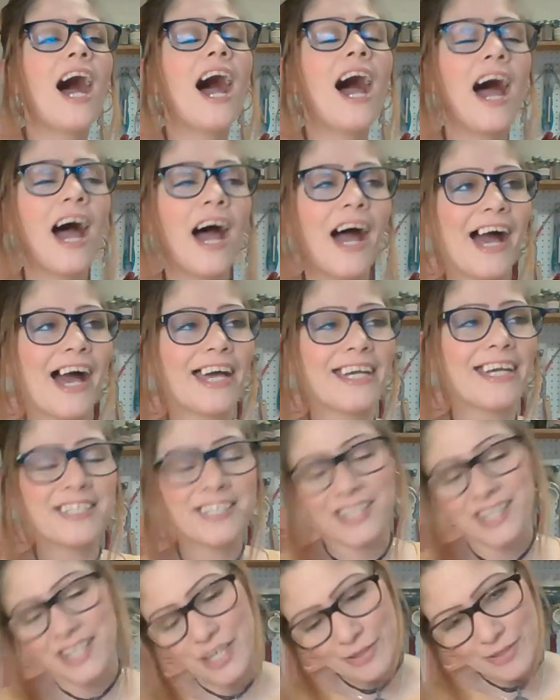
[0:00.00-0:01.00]
I
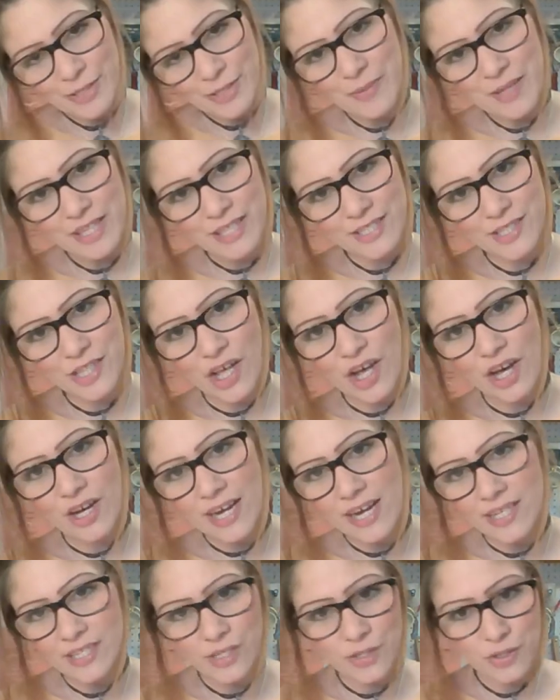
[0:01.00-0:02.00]
didn't think it was going to be this long
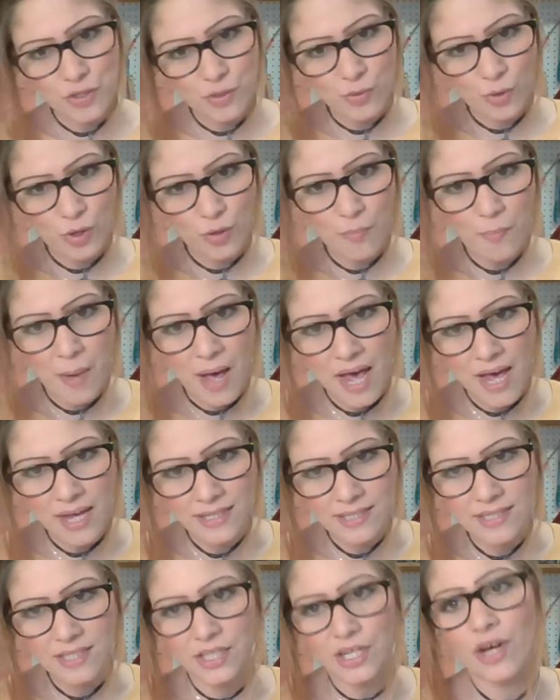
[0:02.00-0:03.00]
as usual,
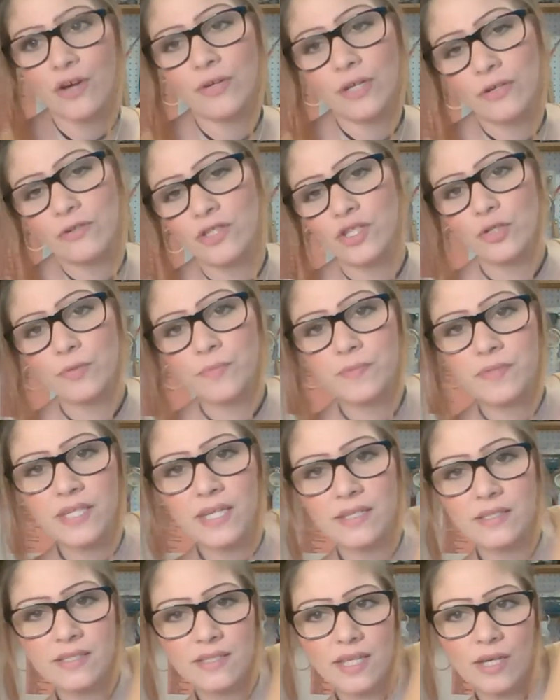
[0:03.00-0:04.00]
but, you know, YouTube
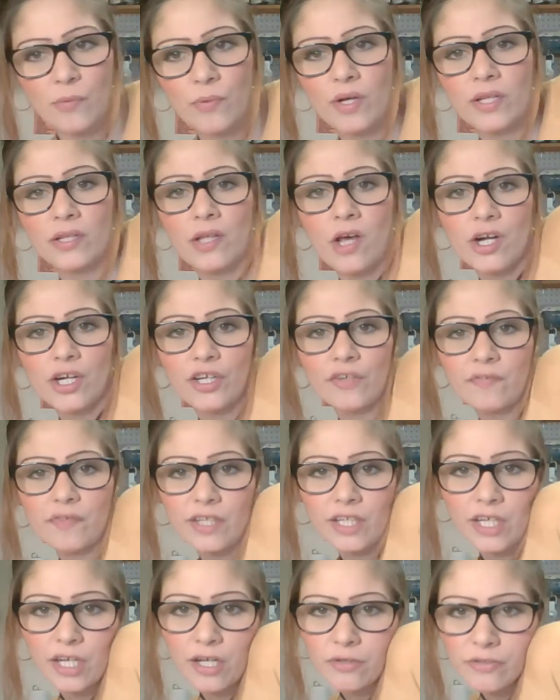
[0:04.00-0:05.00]
says they want longer
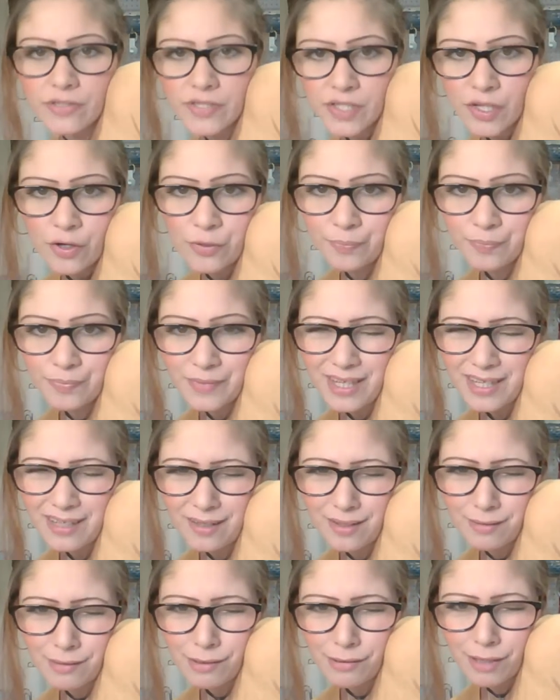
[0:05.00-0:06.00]
videos, so
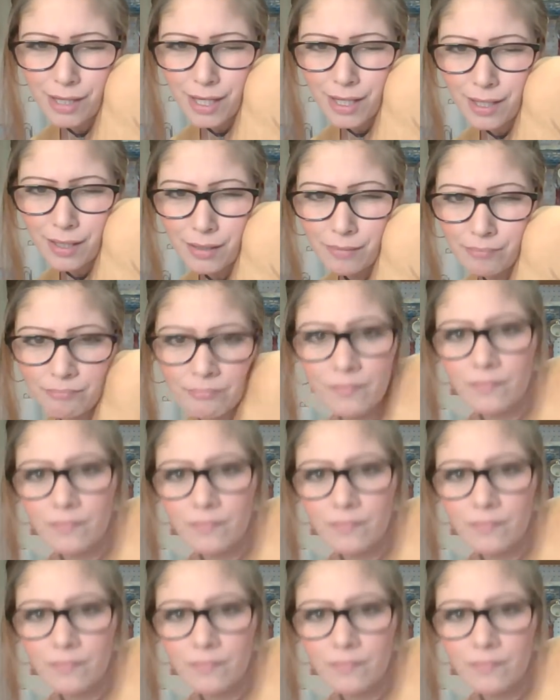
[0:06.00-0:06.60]
here I am,